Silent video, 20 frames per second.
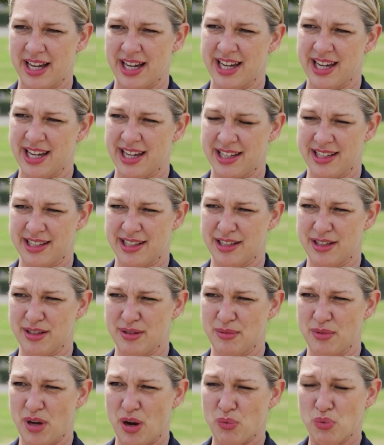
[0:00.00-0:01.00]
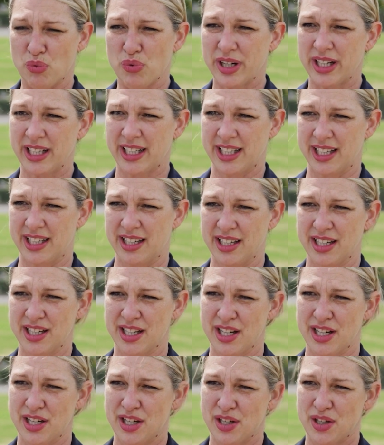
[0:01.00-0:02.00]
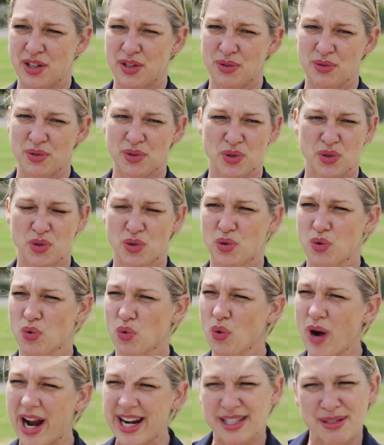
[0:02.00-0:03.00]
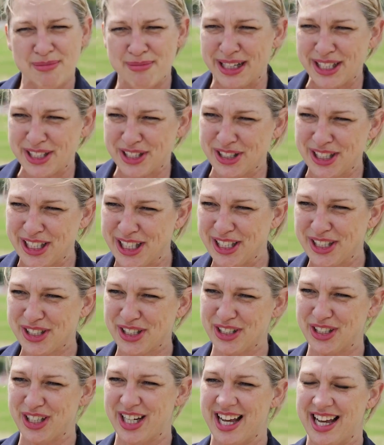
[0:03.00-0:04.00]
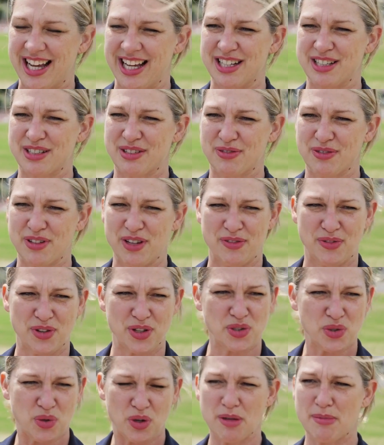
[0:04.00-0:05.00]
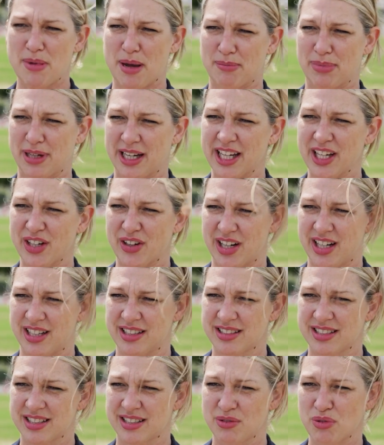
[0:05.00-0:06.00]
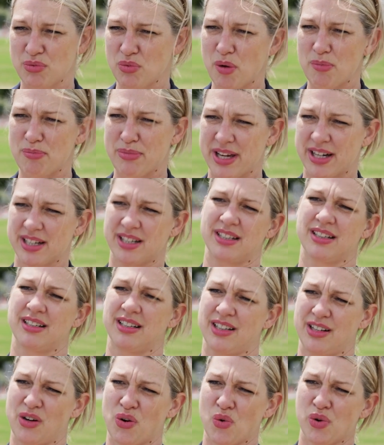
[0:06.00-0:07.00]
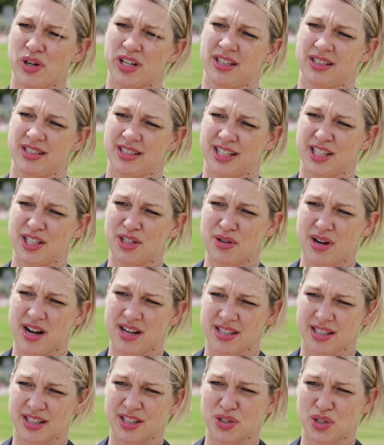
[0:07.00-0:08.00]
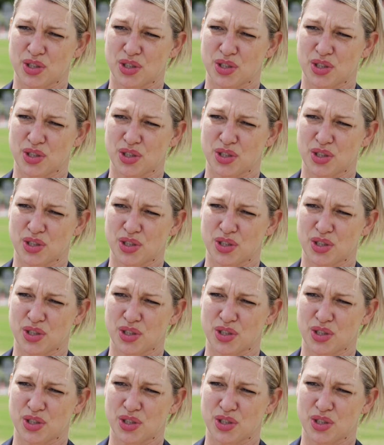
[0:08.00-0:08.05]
a really great imagination, and if you're talking about playgrounds, what better audience can you ask than